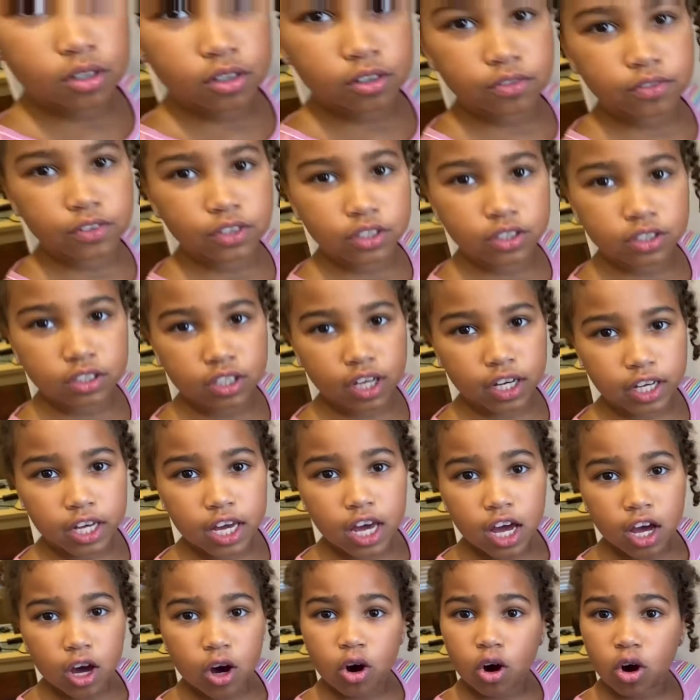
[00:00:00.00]
if it's like,
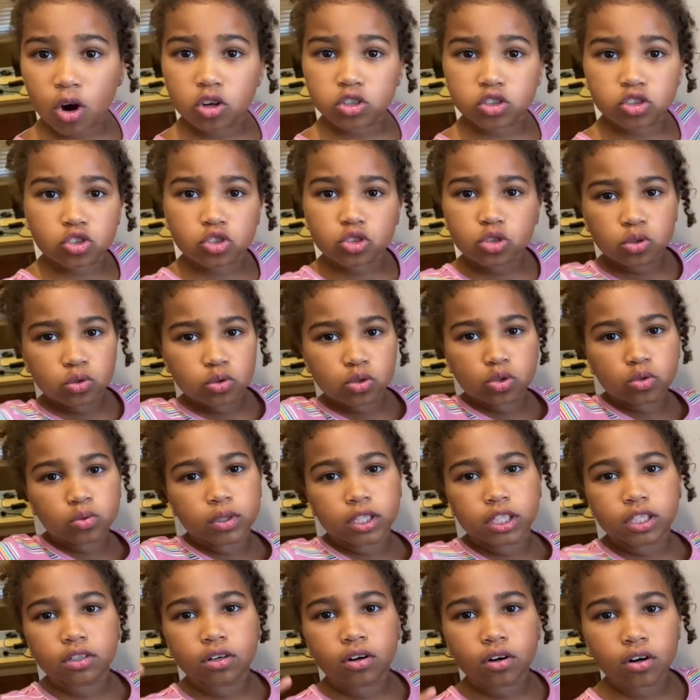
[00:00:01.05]
oh, it's too
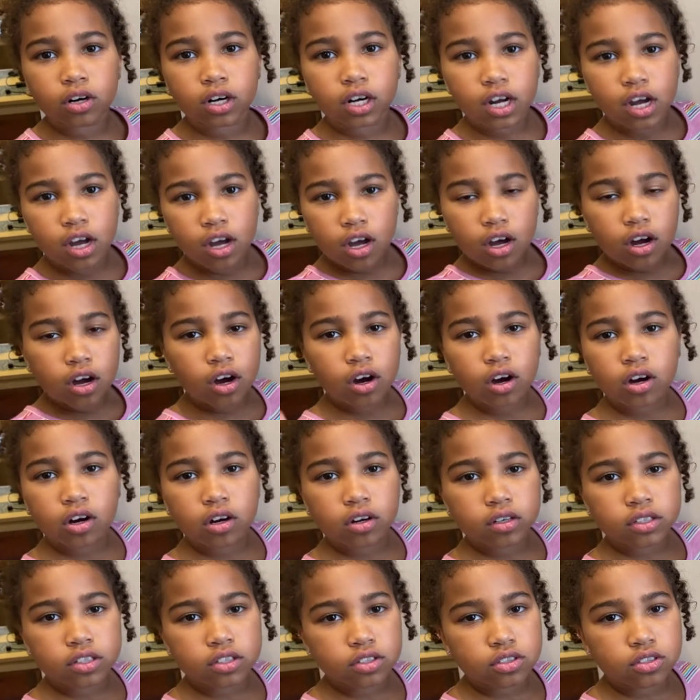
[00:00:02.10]
sweet, or oh,
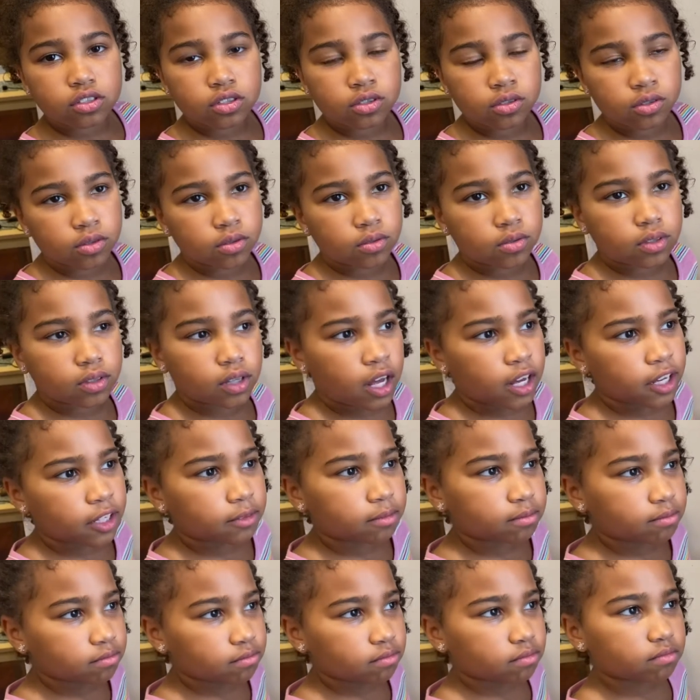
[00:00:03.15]
it's too like
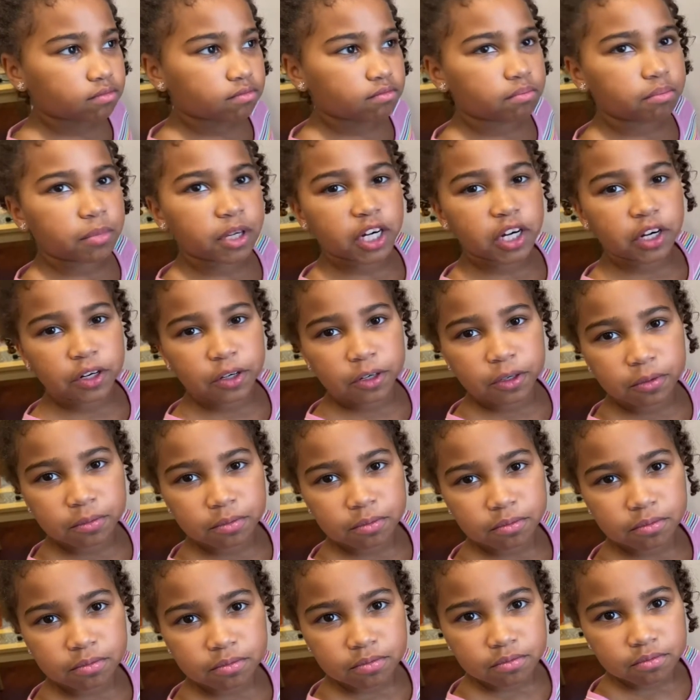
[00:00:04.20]
bitter.
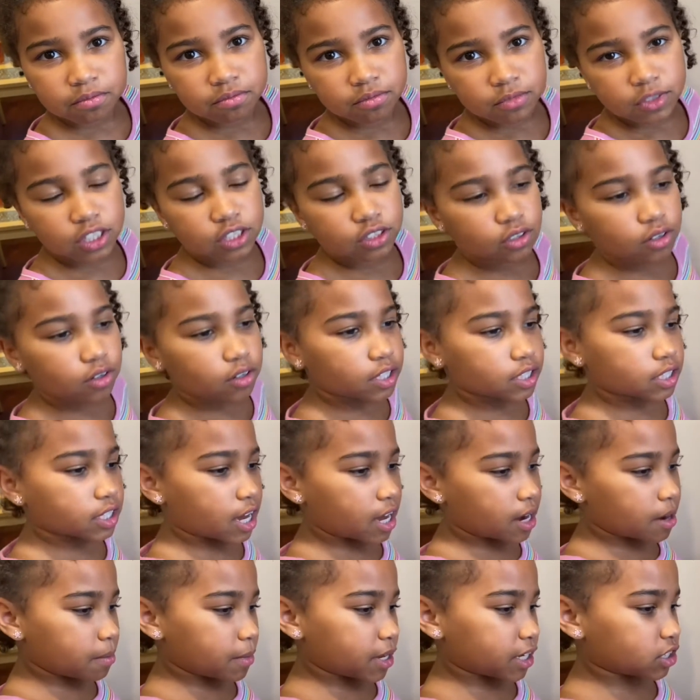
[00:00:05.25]
So you always got to
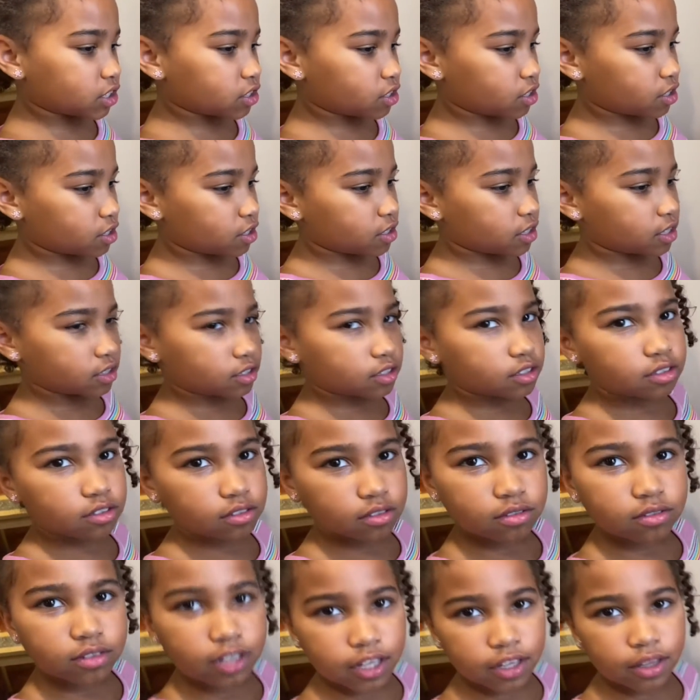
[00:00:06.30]
make sure it's
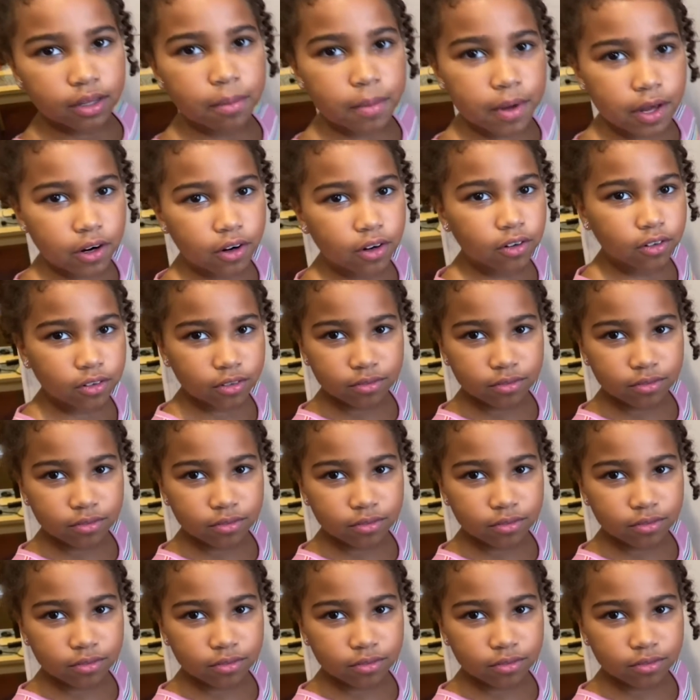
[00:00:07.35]
in the middle.